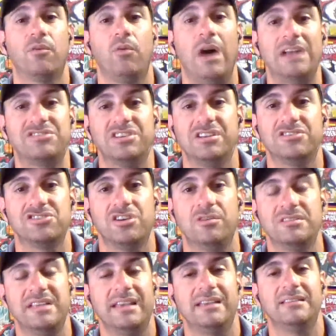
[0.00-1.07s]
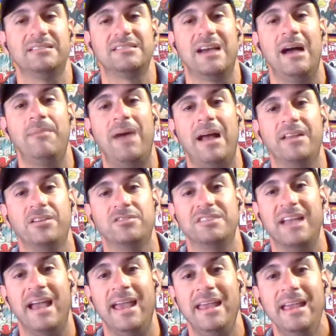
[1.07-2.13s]
watching the show and taking the time out of your
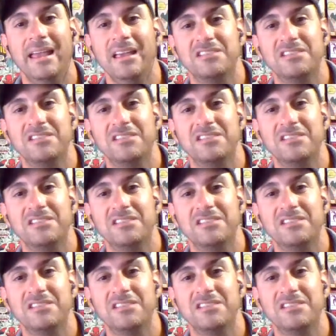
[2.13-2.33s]
day,